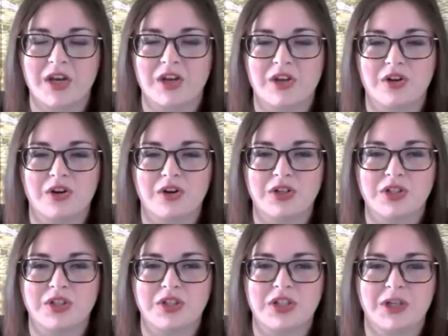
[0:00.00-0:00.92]
You're
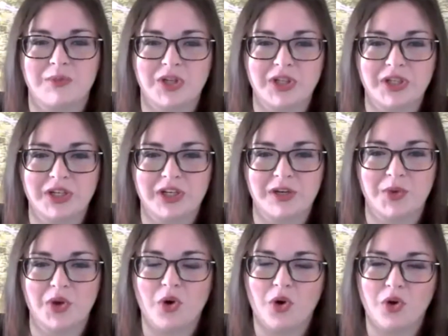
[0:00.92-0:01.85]
typically going to
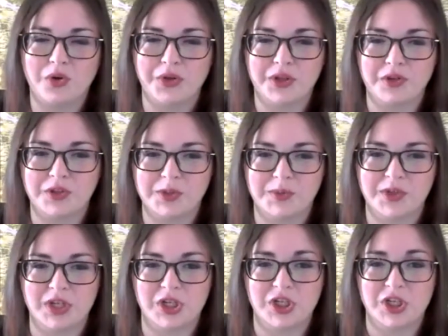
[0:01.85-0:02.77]
be holding those
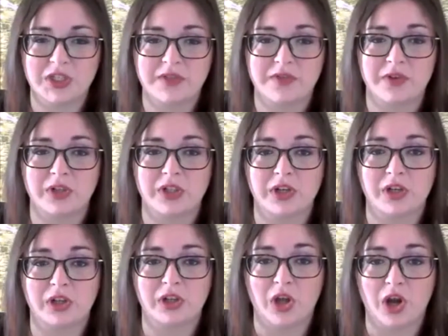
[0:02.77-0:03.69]
positions for a
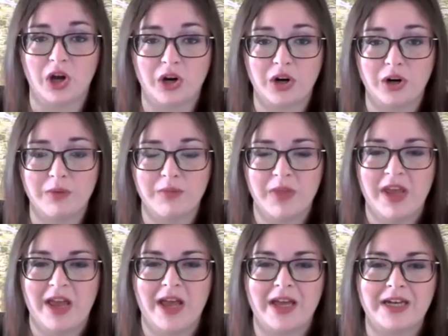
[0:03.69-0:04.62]
little longer,
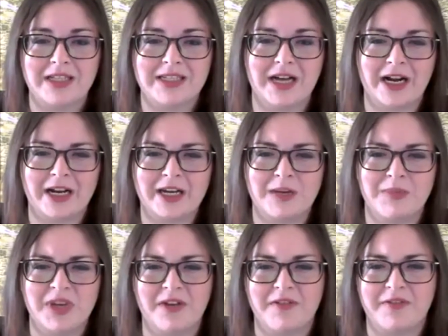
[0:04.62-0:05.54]
and it's not going to
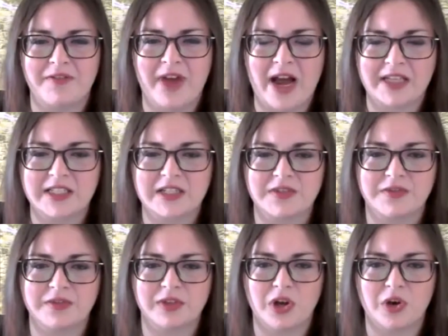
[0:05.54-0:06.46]
be a fast
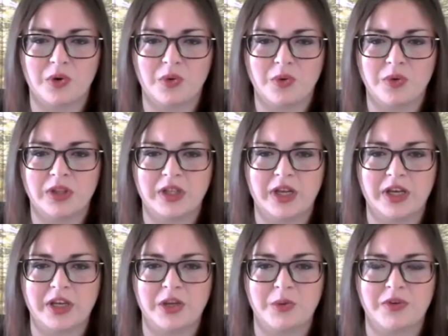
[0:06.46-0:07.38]
flow
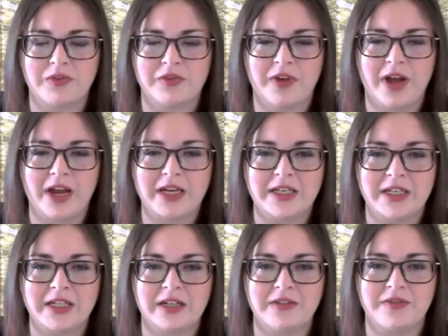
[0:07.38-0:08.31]
like you would find
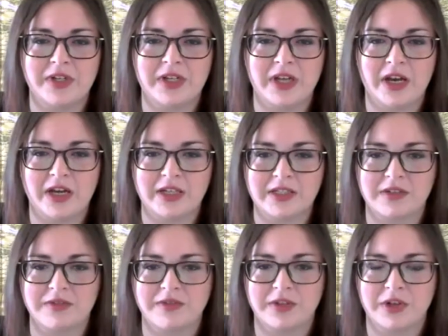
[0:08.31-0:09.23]
in a vinyasa
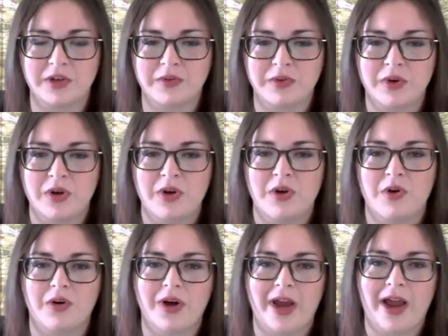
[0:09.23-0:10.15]
flow
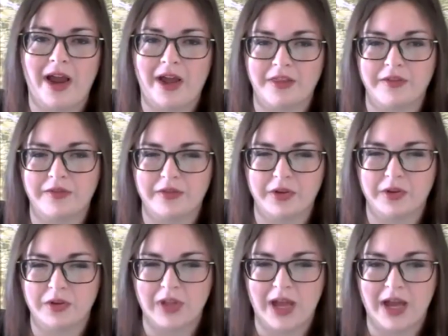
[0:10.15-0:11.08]
or a hatha flow
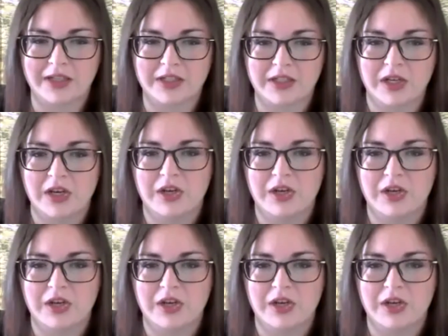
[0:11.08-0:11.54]
class.